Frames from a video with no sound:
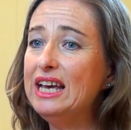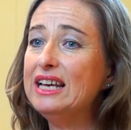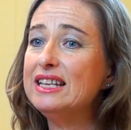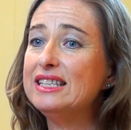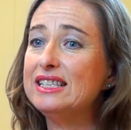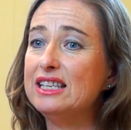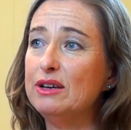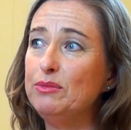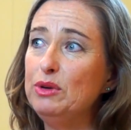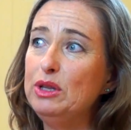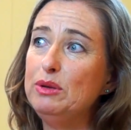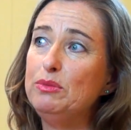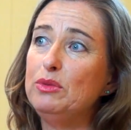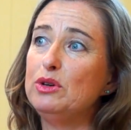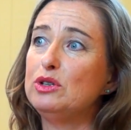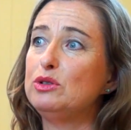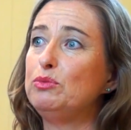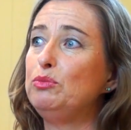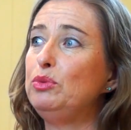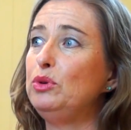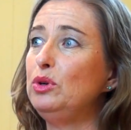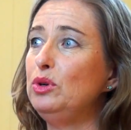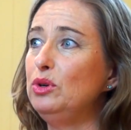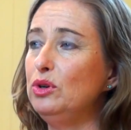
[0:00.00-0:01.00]
Some of the
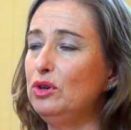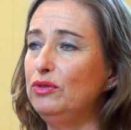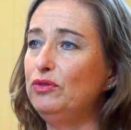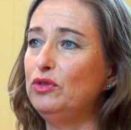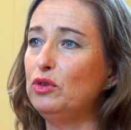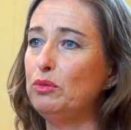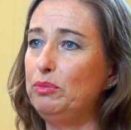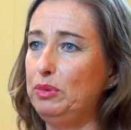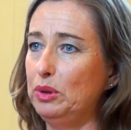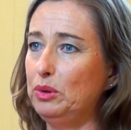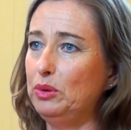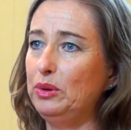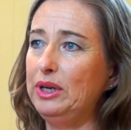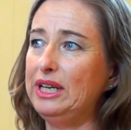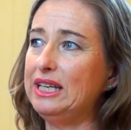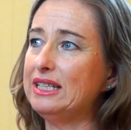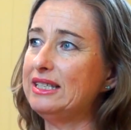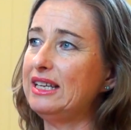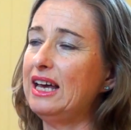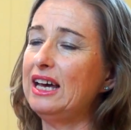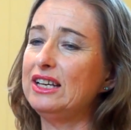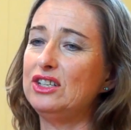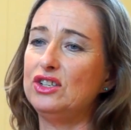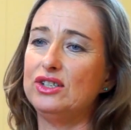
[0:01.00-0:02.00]
most beautiful
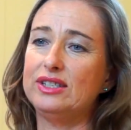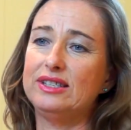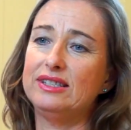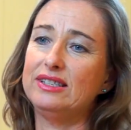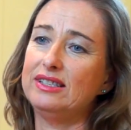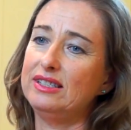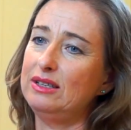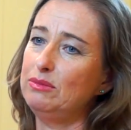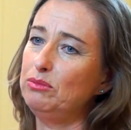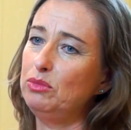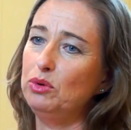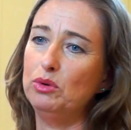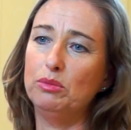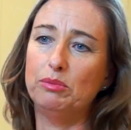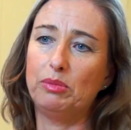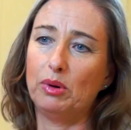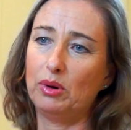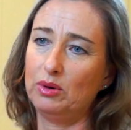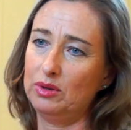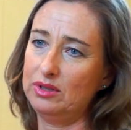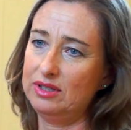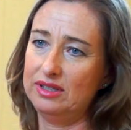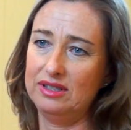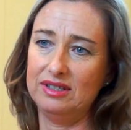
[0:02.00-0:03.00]
buildings are just simple
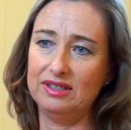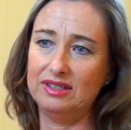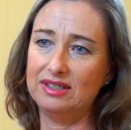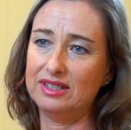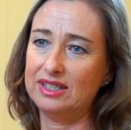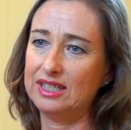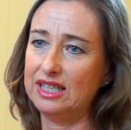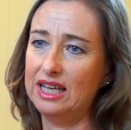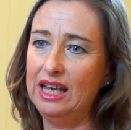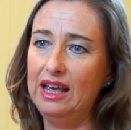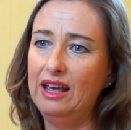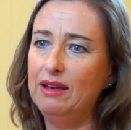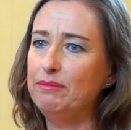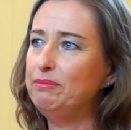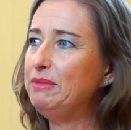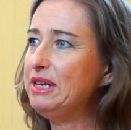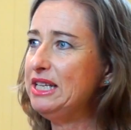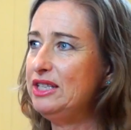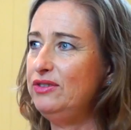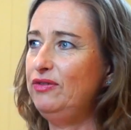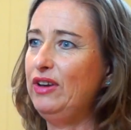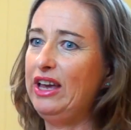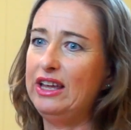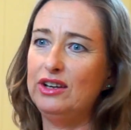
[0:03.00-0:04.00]
boxes.
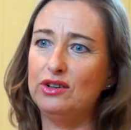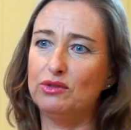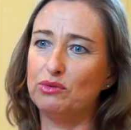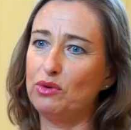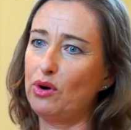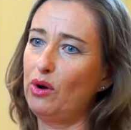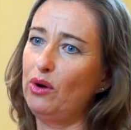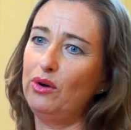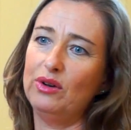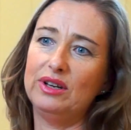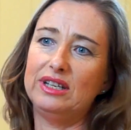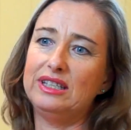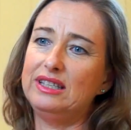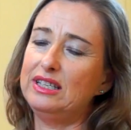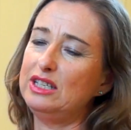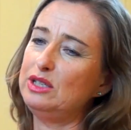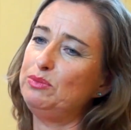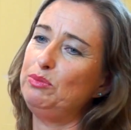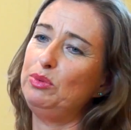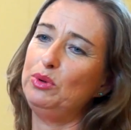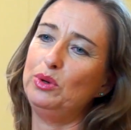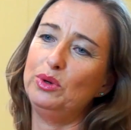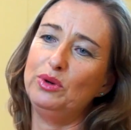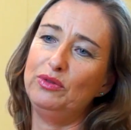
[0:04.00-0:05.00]
Mies van der Rohe did these
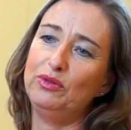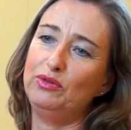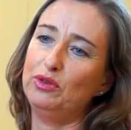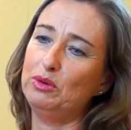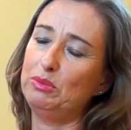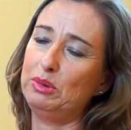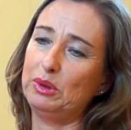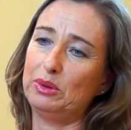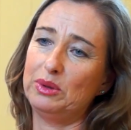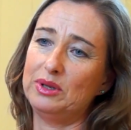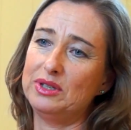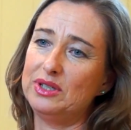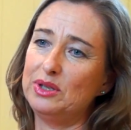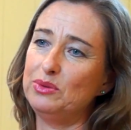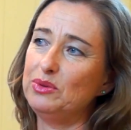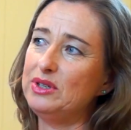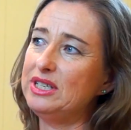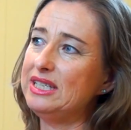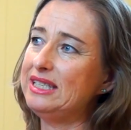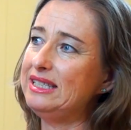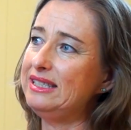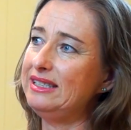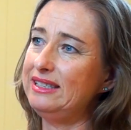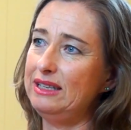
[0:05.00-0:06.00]
beautiful buildings that were
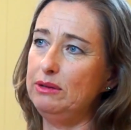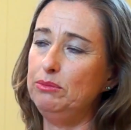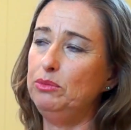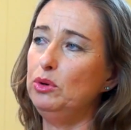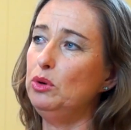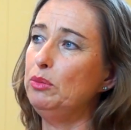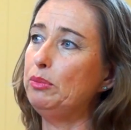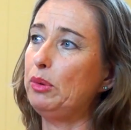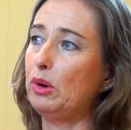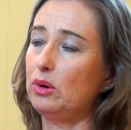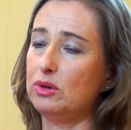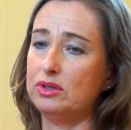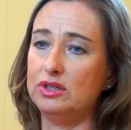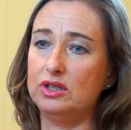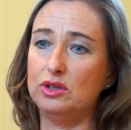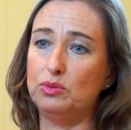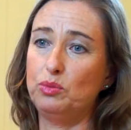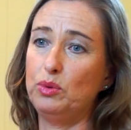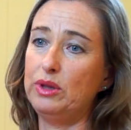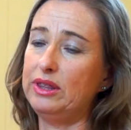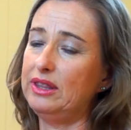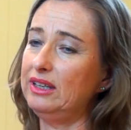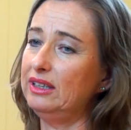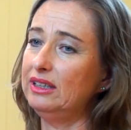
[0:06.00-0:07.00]
just simple boxes
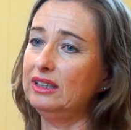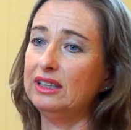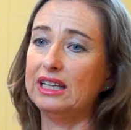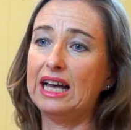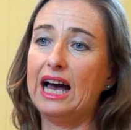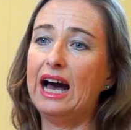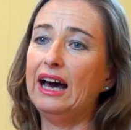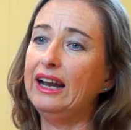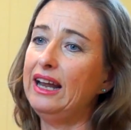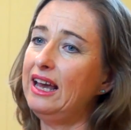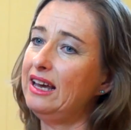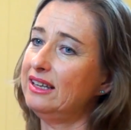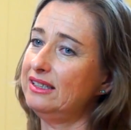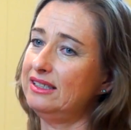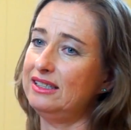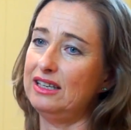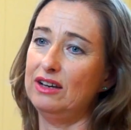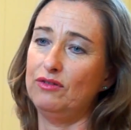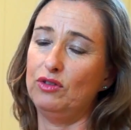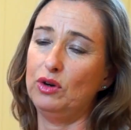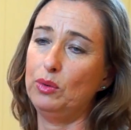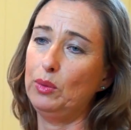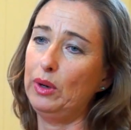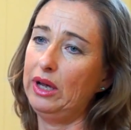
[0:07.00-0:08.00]
with little cutouts
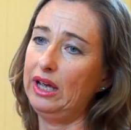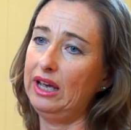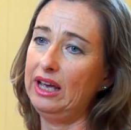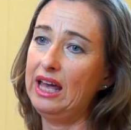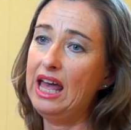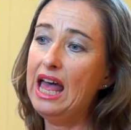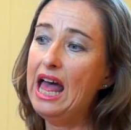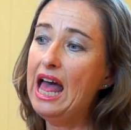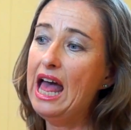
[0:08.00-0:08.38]
everywhere,